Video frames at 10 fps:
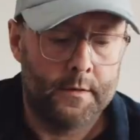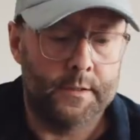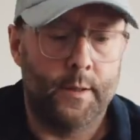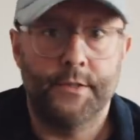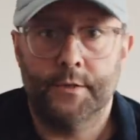
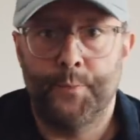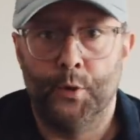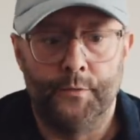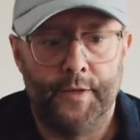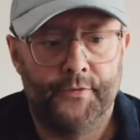So I just
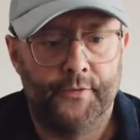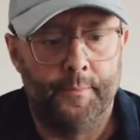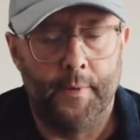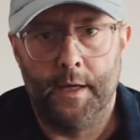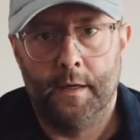pulled this
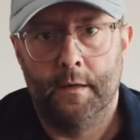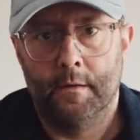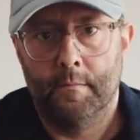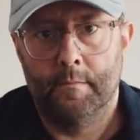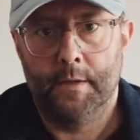from my
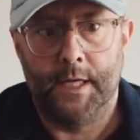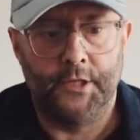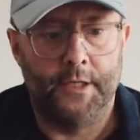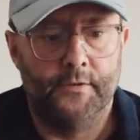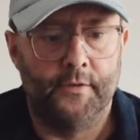
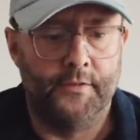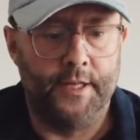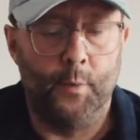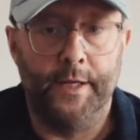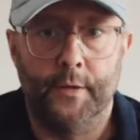kitchen. This is
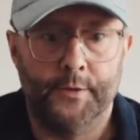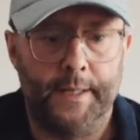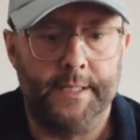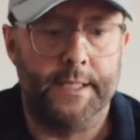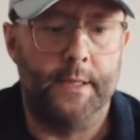the Windows
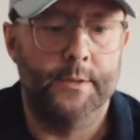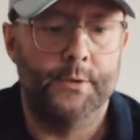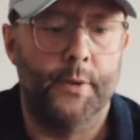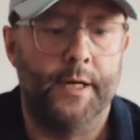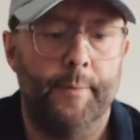PC that I was
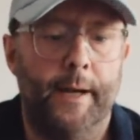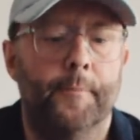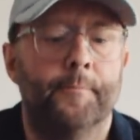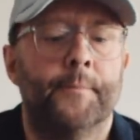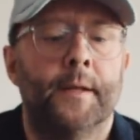talking about.